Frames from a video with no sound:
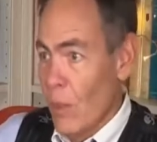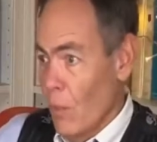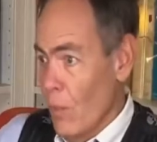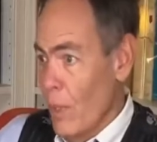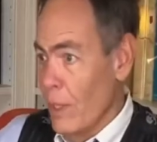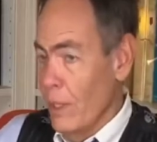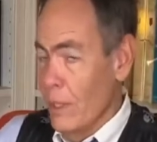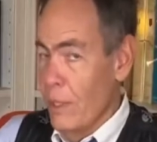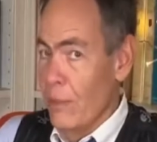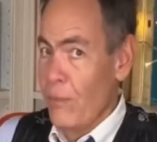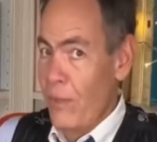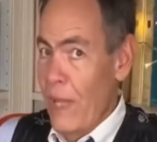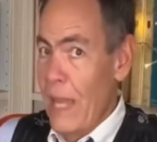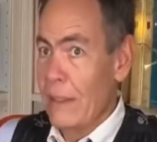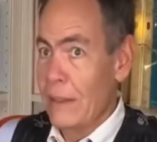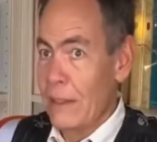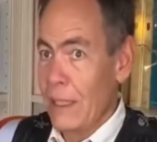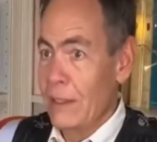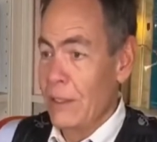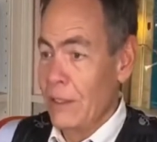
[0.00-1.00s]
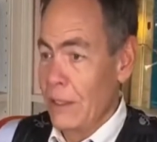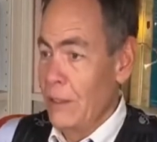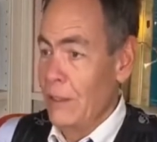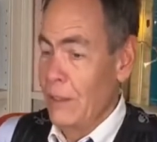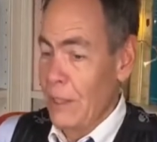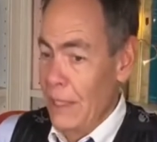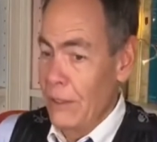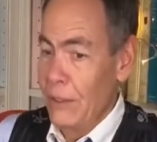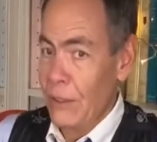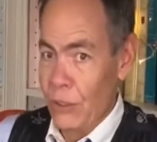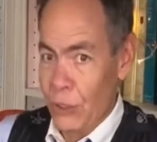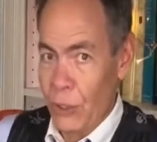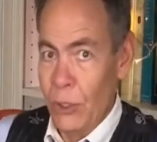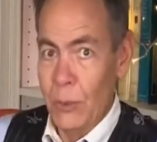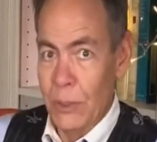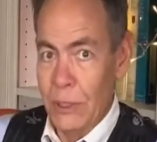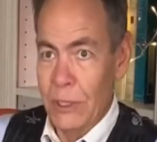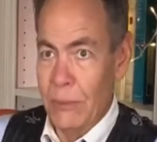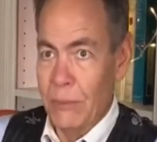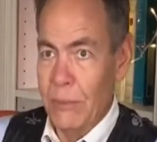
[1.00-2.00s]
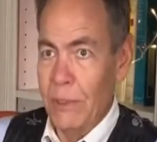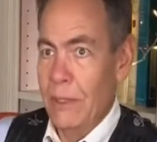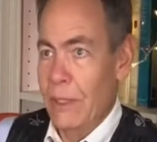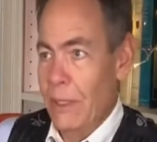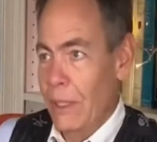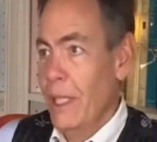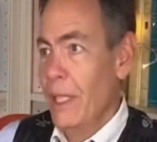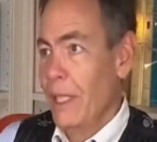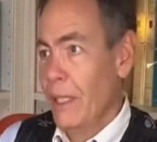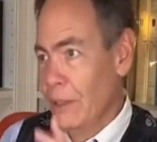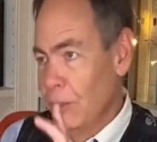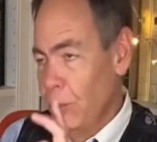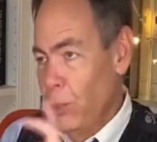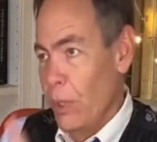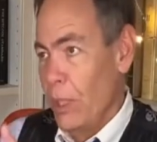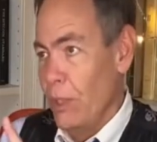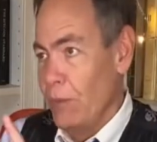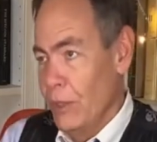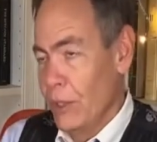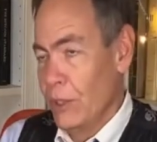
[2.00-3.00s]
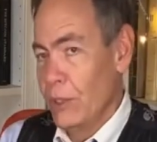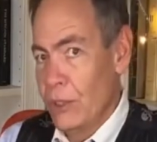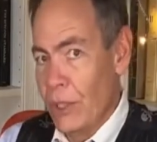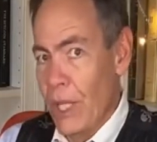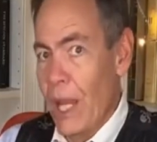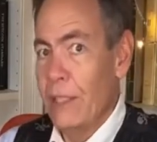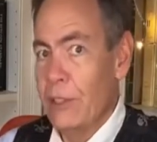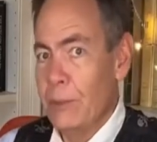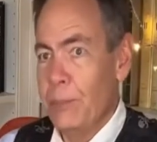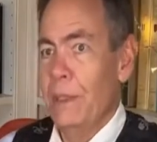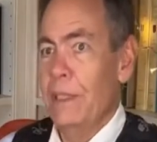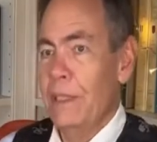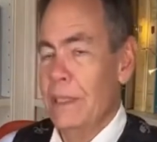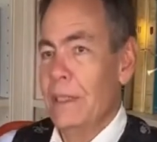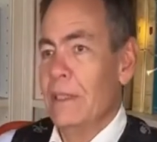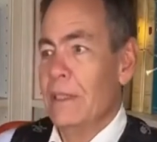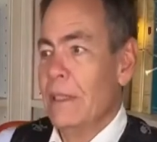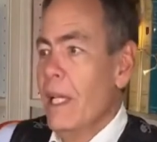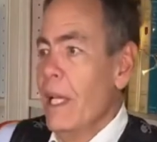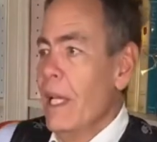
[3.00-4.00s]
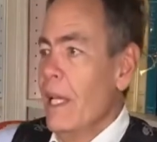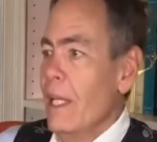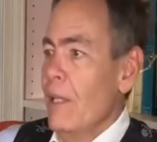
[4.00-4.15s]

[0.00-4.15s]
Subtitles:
one of the facts. That's a truism in the 12-year scotch business.